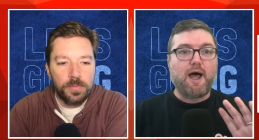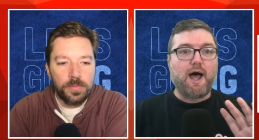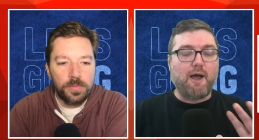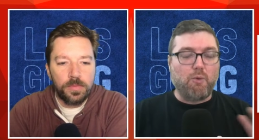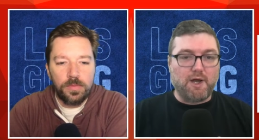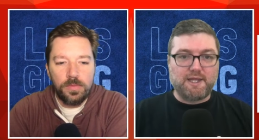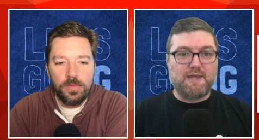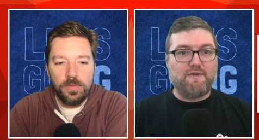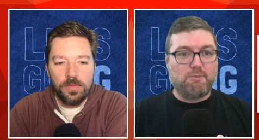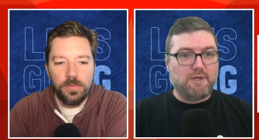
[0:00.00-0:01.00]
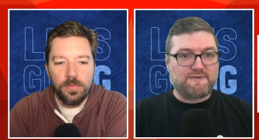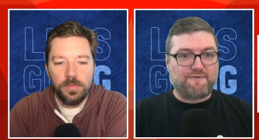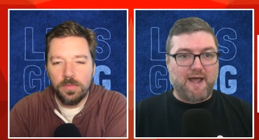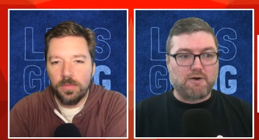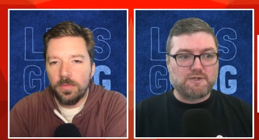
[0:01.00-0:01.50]
Speaker 1: I want to give him his
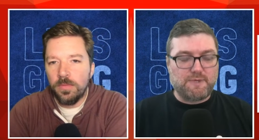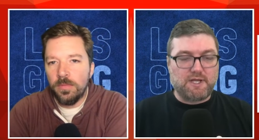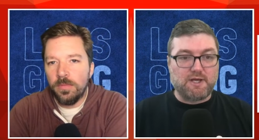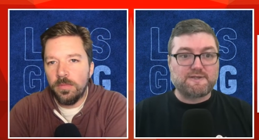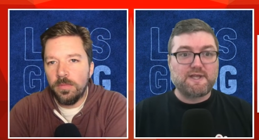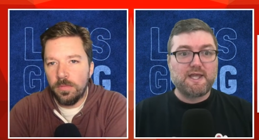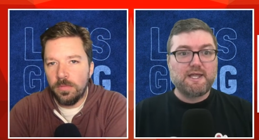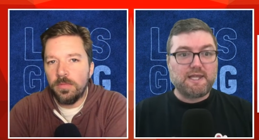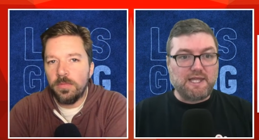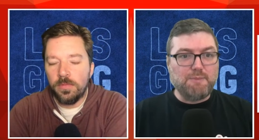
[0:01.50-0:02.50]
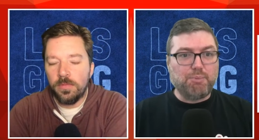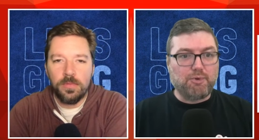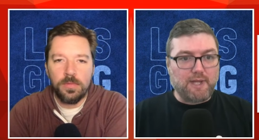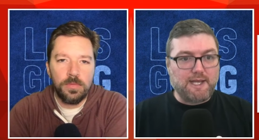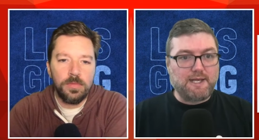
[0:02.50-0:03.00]
flowers because he
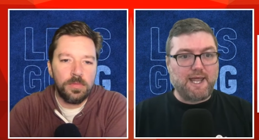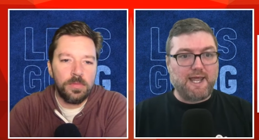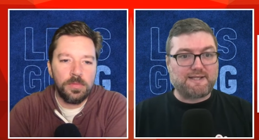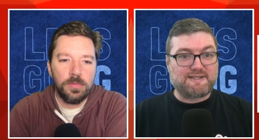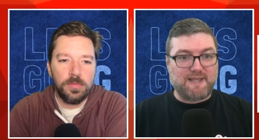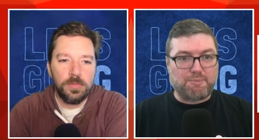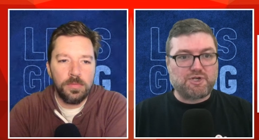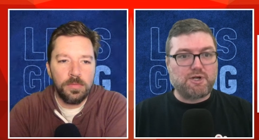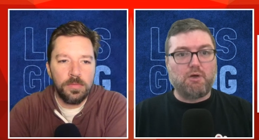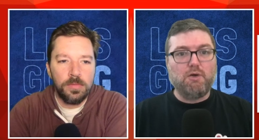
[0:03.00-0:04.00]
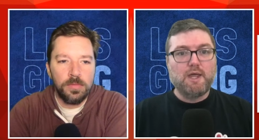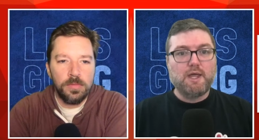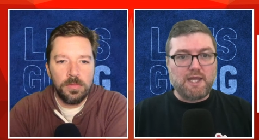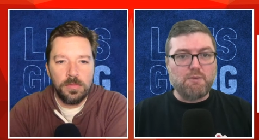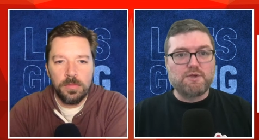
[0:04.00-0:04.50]
played exceptional.
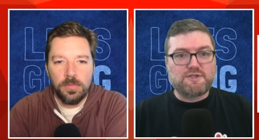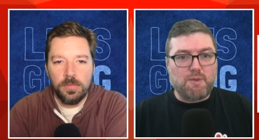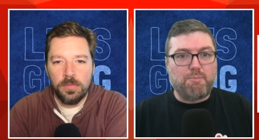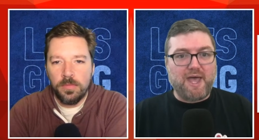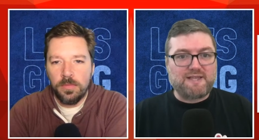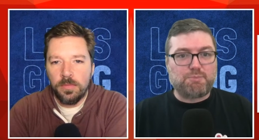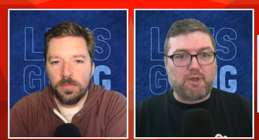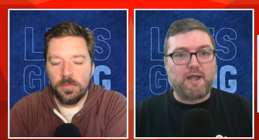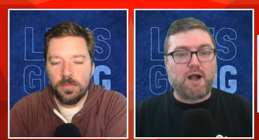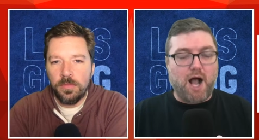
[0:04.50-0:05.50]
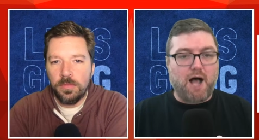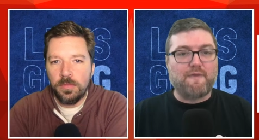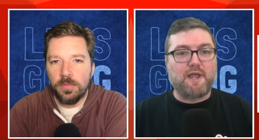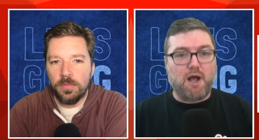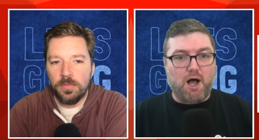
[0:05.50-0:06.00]
He was the best player
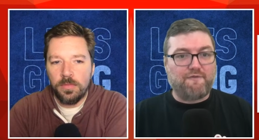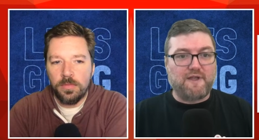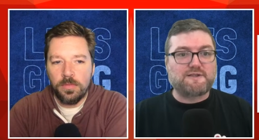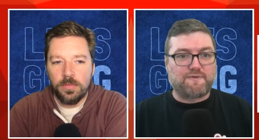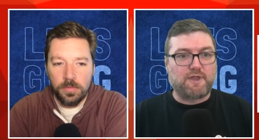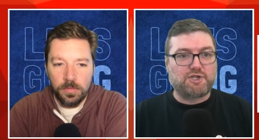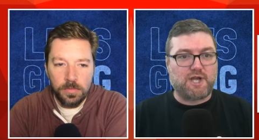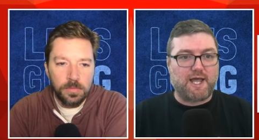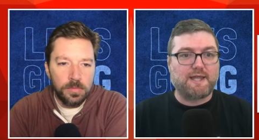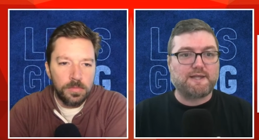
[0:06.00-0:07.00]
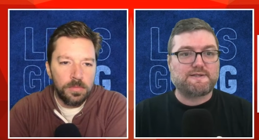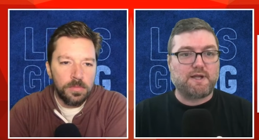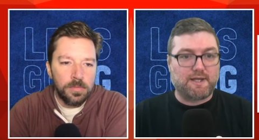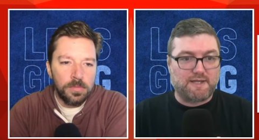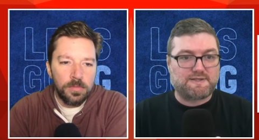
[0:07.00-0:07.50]
on the offense for the Giants
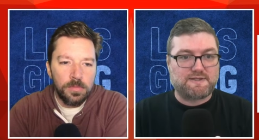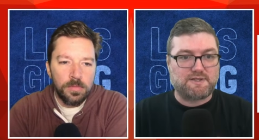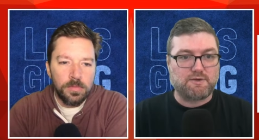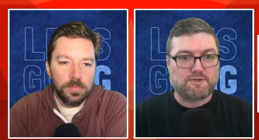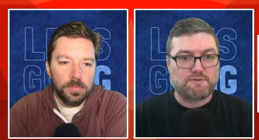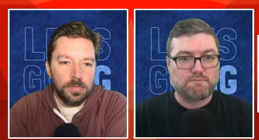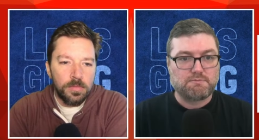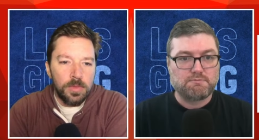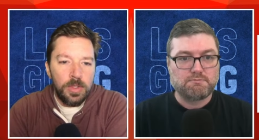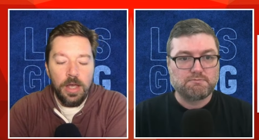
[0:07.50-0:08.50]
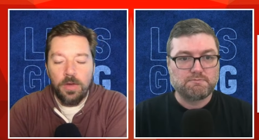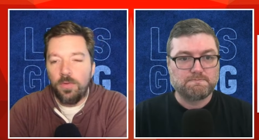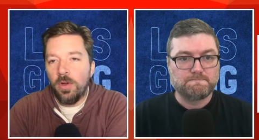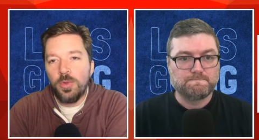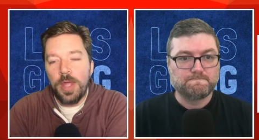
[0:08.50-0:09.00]
against the Steelers.
Speaker 2: Yeah,
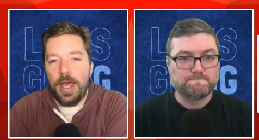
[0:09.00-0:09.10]
runs with a